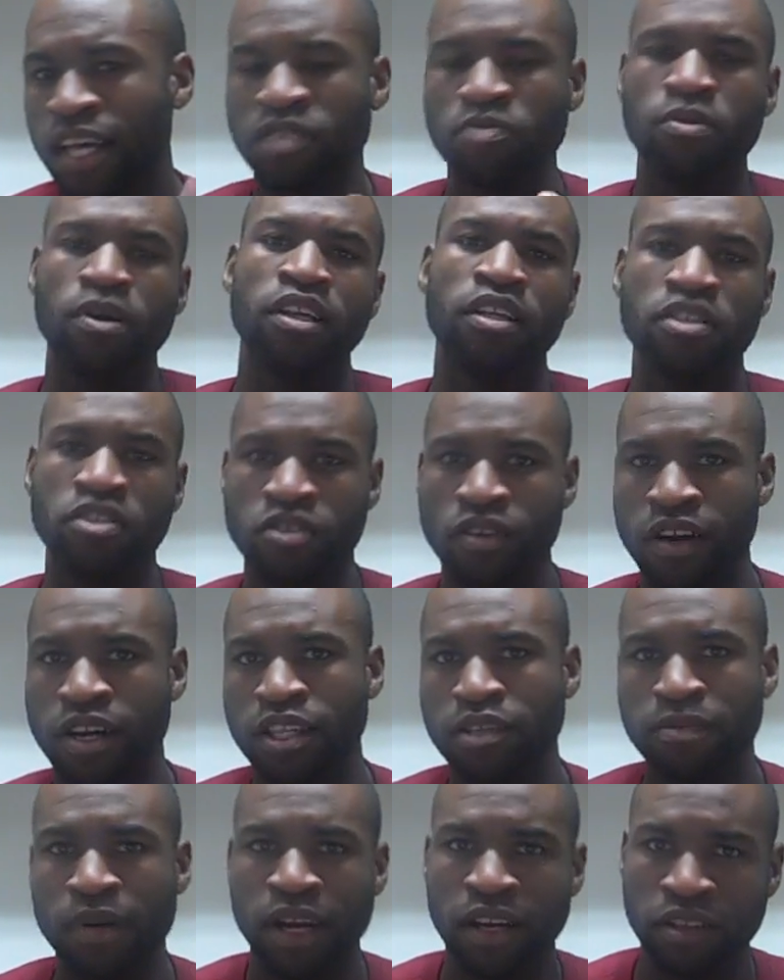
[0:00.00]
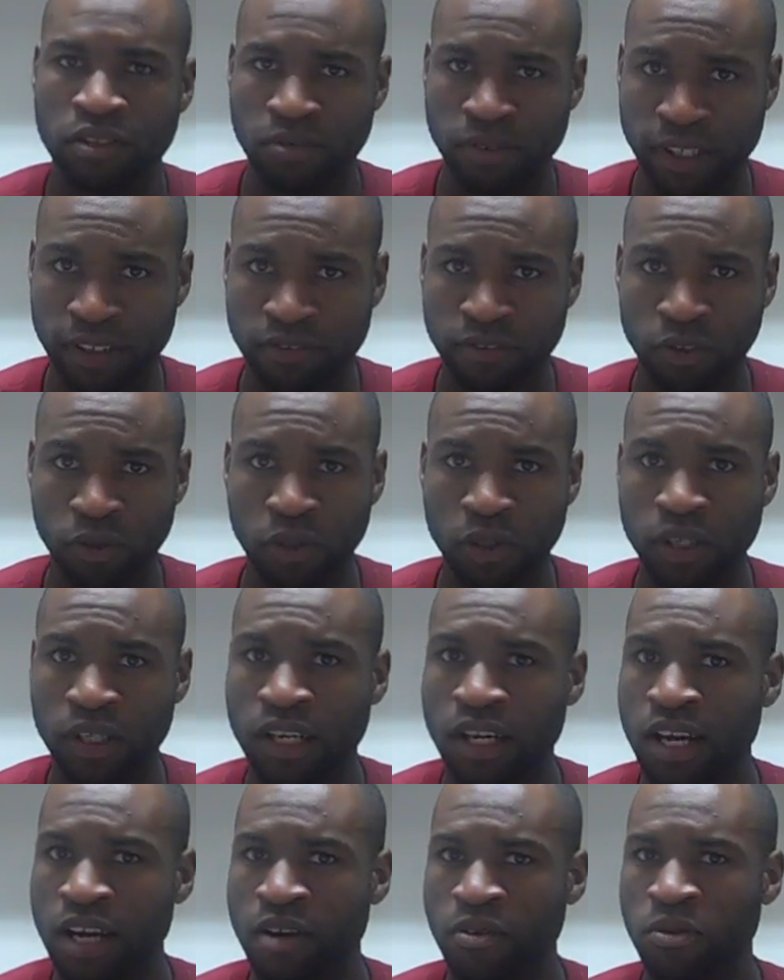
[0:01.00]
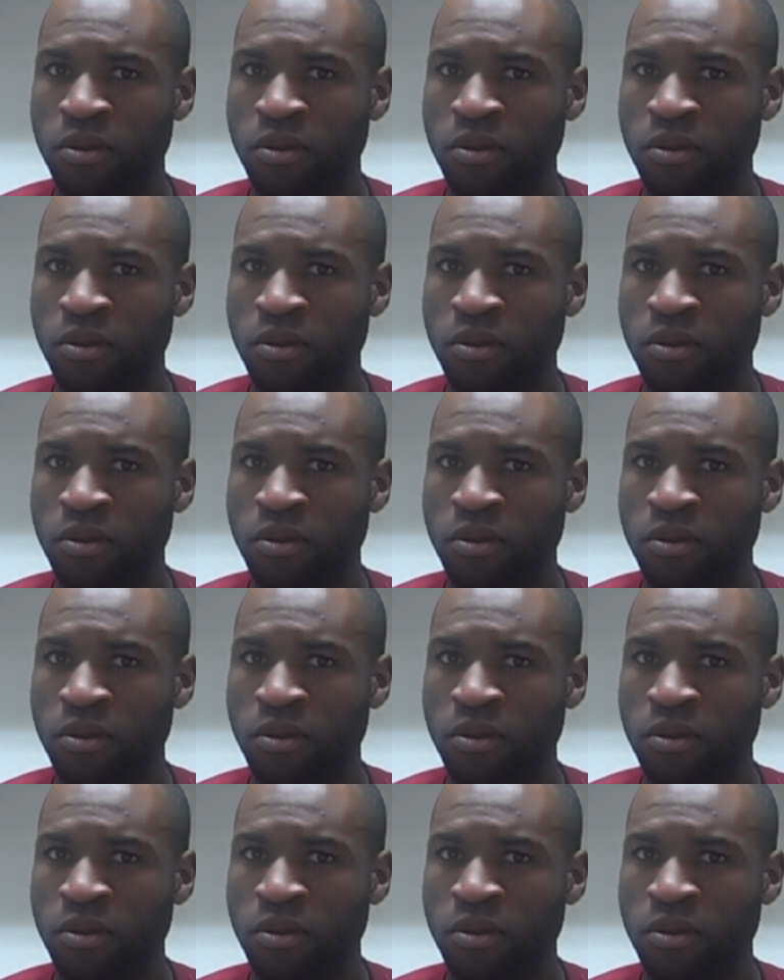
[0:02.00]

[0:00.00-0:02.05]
as well as training them out on the rig floor,